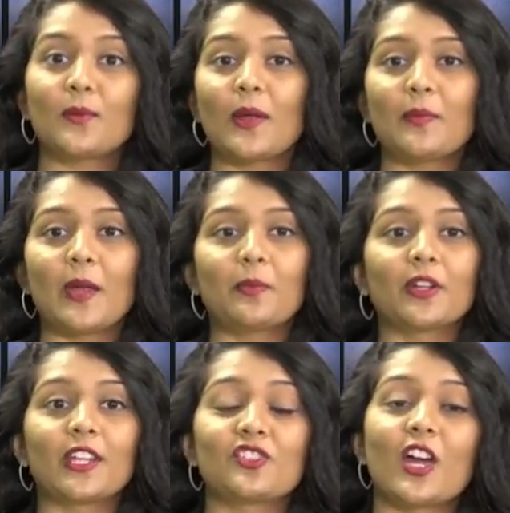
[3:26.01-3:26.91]
white paper
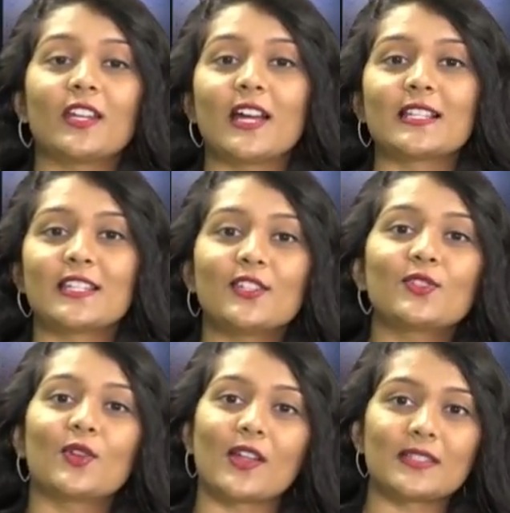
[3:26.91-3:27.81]
that China has issued
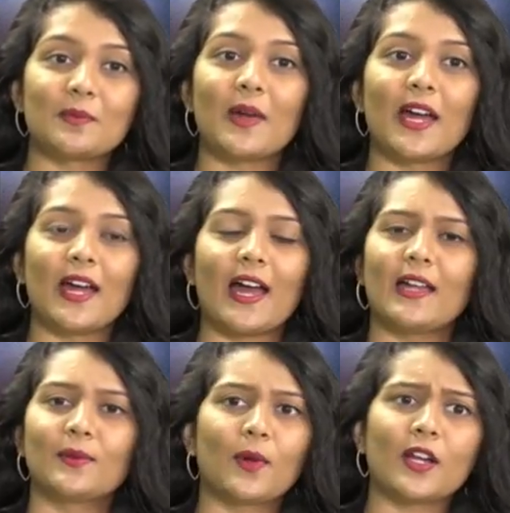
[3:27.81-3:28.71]
on Tibet, and
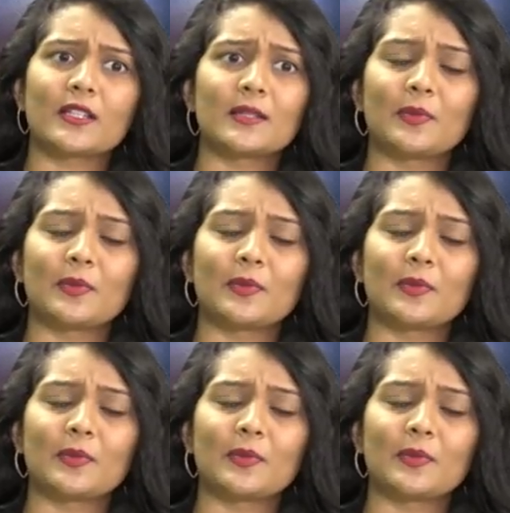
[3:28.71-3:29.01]
what are its